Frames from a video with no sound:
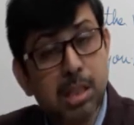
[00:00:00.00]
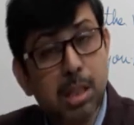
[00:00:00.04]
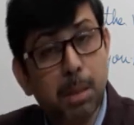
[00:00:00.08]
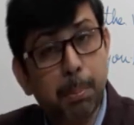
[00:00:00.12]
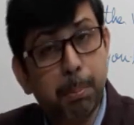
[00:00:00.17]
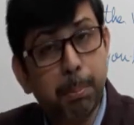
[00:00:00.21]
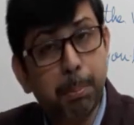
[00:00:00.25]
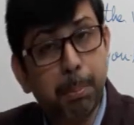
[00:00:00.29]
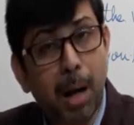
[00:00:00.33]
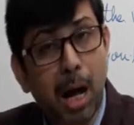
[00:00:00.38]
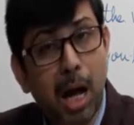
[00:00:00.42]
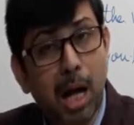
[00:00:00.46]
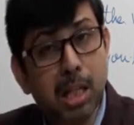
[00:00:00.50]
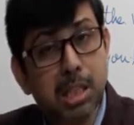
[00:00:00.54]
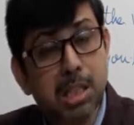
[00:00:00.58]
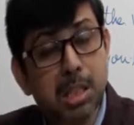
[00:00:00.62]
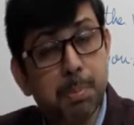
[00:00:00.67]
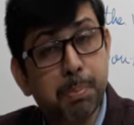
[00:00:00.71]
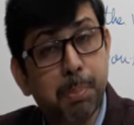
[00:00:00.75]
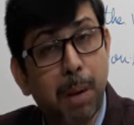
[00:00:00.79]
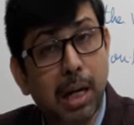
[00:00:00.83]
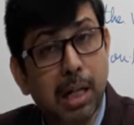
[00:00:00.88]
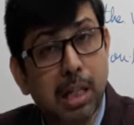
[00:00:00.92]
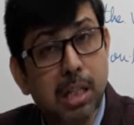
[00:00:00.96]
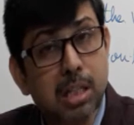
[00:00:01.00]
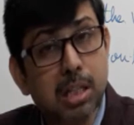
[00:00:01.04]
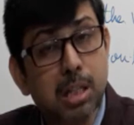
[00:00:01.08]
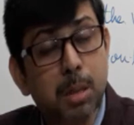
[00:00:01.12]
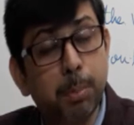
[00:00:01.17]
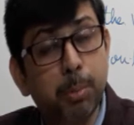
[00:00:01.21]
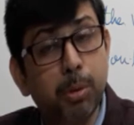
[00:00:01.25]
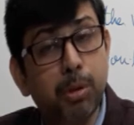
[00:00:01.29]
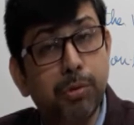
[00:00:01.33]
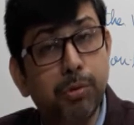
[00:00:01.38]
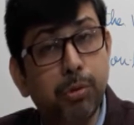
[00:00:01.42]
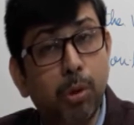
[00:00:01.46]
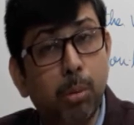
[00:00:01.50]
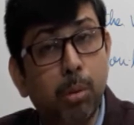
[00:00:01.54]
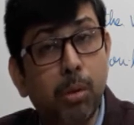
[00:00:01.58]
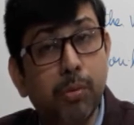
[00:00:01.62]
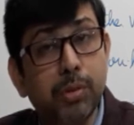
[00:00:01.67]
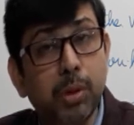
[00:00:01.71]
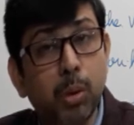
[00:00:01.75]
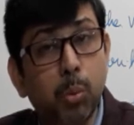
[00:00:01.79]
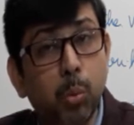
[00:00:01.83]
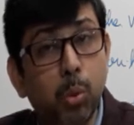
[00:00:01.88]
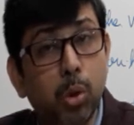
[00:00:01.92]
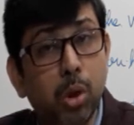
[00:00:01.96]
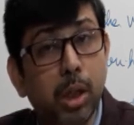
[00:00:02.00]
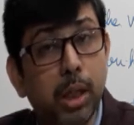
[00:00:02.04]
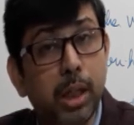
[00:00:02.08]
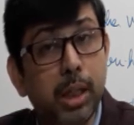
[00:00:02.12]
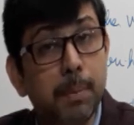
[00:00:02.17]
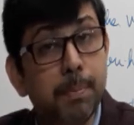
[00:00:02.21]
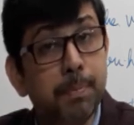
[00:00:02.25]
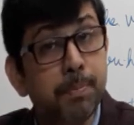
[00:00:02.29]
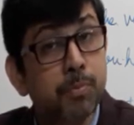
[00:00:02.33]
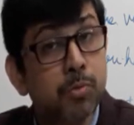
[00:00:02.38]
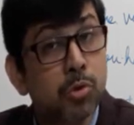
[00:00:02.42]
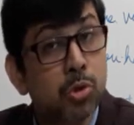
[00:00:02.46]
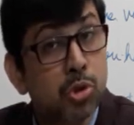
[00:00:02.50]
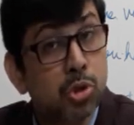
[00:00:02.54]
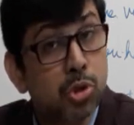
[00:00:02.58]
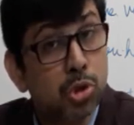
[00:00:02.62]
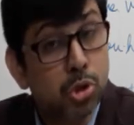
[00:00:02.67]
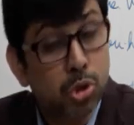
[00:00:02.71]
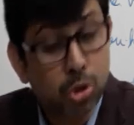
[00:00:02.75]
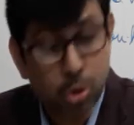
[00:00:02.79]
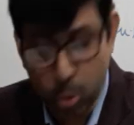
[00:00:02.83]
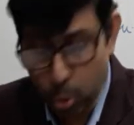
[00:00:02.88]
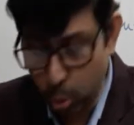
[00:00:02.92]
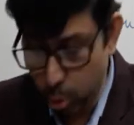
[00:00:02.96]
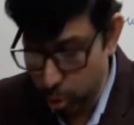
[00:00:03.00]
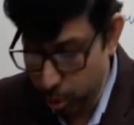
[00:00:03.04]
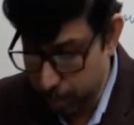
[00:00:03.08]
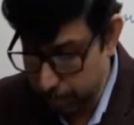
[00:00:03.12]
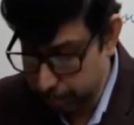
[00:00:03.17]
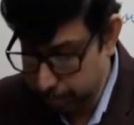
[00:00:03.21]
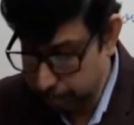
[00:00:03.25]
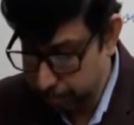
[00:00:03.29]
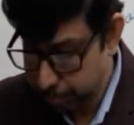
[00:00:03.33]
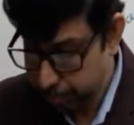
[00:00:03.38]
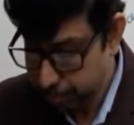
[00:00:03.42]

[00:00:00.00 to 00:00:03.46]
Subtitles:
the past participle form of the word score.